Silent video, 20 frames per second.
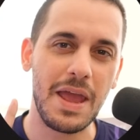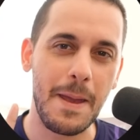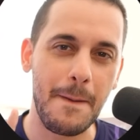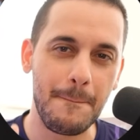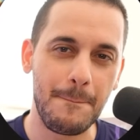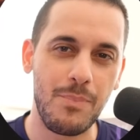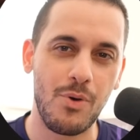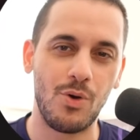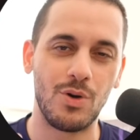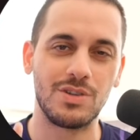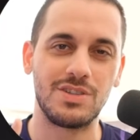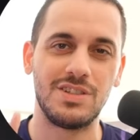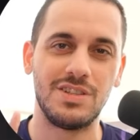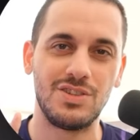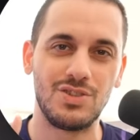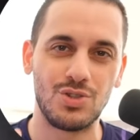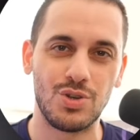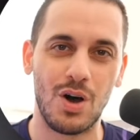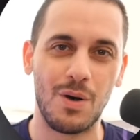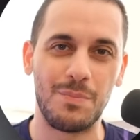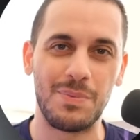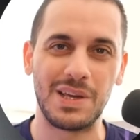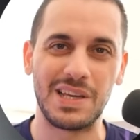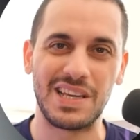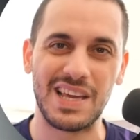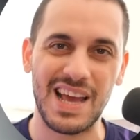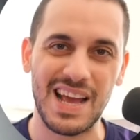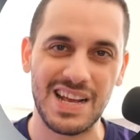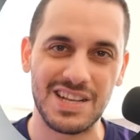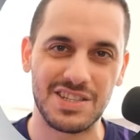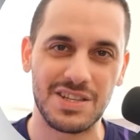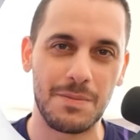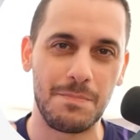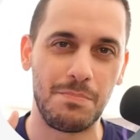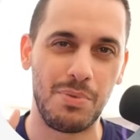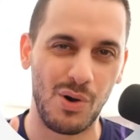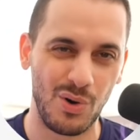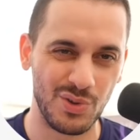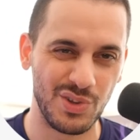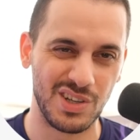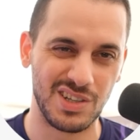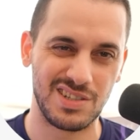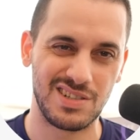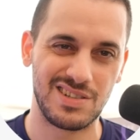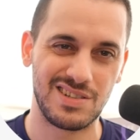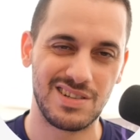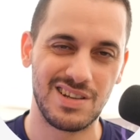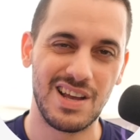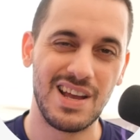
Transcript: important topic as a bonus: